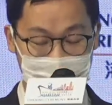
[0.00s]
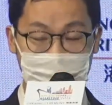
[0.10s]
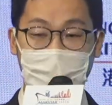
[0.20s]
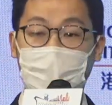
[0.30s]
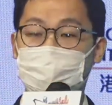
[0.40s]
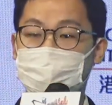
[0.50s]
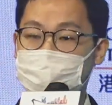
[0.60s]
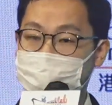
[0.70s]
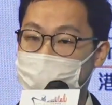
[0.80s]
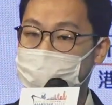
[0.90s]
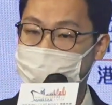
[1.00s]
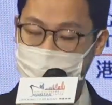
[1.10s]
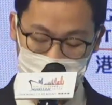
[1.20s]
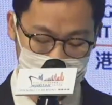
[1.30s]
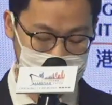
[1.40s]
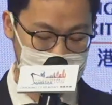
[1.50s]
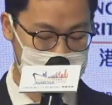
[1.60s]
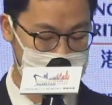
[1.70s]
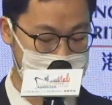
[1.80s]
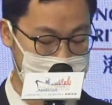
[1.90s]
Asian Ship Owners
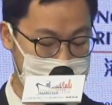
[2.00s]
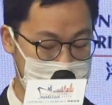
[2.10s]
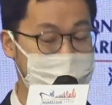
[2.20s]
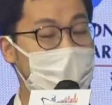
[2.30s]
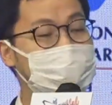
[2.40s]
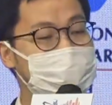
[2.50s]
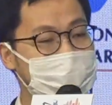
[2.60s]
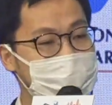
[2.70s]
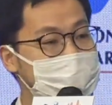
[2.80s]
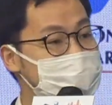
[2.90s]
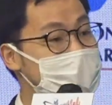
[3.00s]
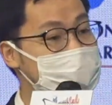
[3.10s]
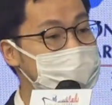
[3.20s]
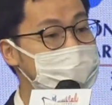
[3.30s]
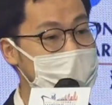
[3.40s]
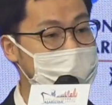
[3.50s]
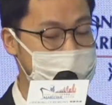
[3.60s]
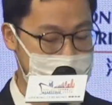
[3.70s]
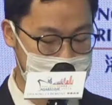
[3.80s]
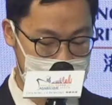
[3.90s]
Association, Baltic and International
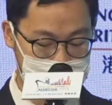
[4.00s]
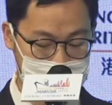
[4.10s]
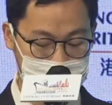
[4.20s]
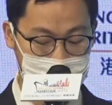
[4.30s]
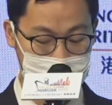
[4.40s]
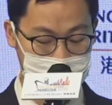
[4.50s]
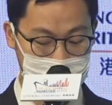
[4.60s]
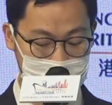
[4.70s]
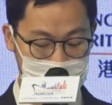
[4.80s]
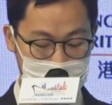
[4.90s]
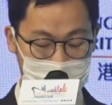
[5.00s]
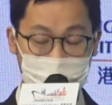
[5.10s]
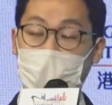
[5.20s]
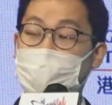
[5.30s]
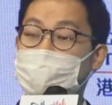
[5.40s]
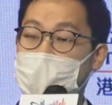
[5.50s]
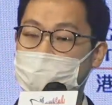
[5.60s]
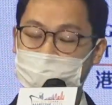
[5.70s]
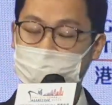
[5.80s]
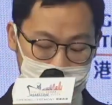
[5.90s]
Maritime Council, China
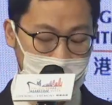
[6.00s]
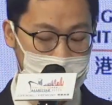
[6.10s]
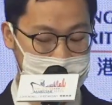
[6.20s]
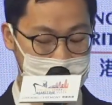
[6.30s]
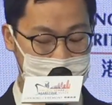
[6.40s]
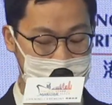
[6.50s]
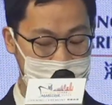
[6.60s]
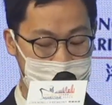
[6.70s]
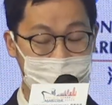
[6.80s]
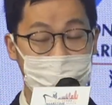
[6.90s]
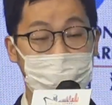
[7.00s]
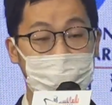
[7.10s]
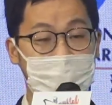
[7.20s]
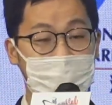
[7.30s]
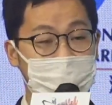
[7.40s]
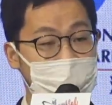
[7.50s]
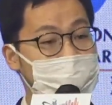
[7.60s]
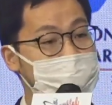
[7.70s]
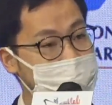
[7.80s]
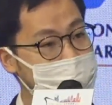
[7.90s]
Maritime Law Association, China
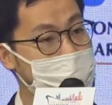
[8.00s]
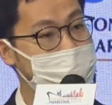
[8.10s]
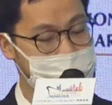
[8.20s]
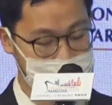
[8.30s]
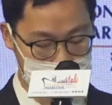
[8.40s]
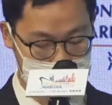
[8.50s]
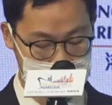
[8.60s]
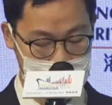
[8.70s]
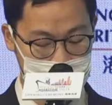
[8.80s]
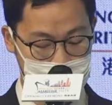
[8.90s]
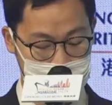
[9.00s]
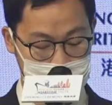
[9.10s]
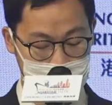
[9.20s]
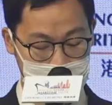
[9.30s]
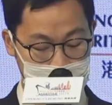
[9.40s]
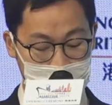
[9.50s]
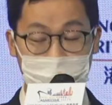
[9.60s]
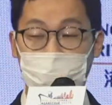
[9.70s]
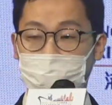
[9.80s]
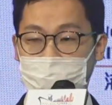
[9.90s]
Ship Owners Association,
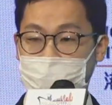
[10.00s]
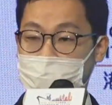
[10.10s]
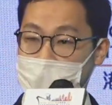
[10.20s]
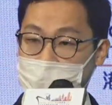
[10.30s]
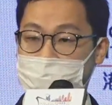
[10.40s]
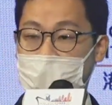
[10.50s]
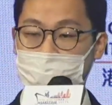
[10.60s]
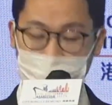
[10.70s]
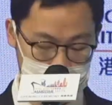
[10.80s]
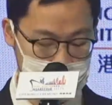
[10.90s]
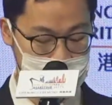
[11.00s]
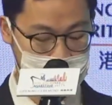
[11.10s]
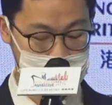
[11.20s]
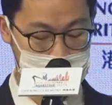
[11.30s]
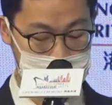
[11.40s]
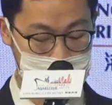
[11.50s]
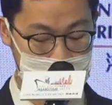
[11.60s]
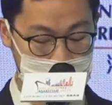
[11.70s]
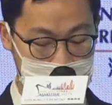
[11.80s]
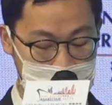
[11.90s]
Comité Maritime International,
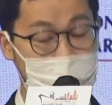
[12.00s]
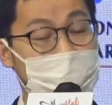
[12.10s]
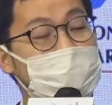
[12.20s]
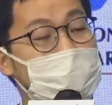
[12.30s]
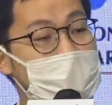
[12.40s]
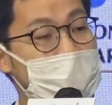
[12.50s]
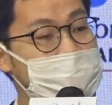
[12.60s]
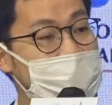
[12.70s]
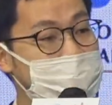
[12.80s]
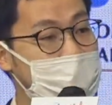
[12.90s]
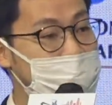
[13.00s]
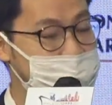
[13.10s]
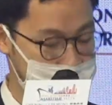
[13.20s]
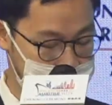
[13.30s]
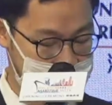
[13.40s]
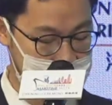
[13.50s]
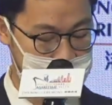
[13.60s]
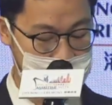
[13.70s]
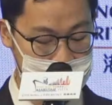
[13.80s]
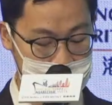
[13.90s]
Hong Kong Maritime Law
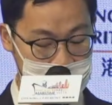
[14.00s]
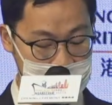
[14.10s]
Association,